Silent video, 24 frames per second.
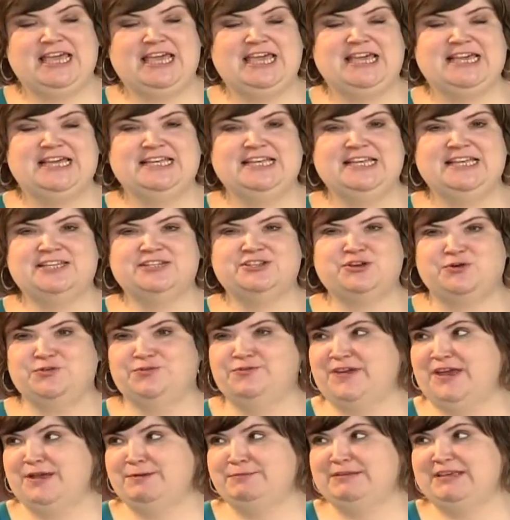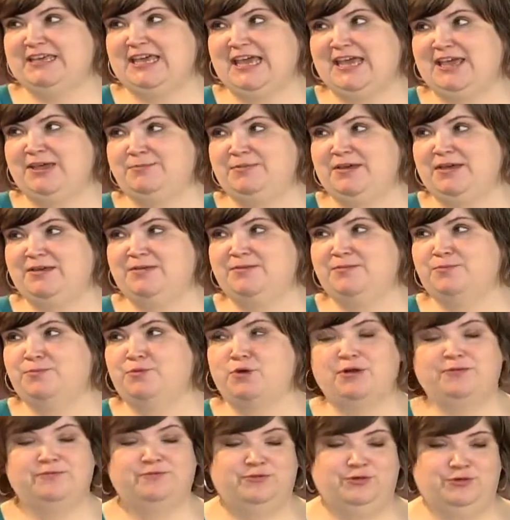and his whole family came and
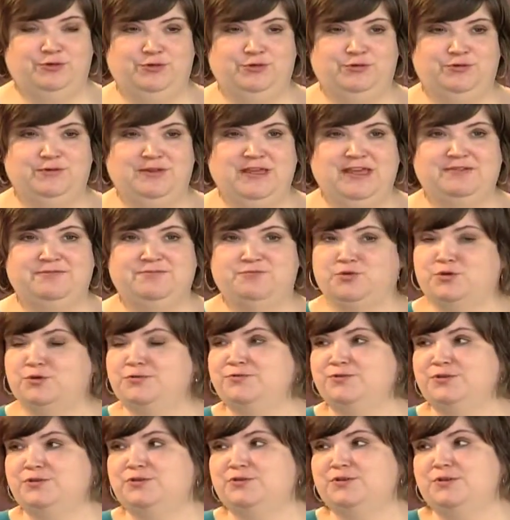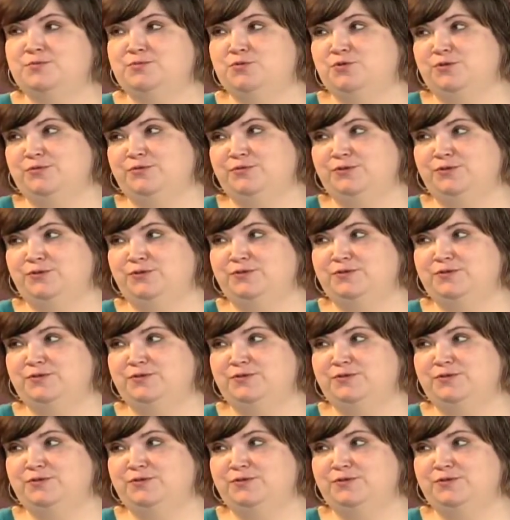brought food and more food and more food.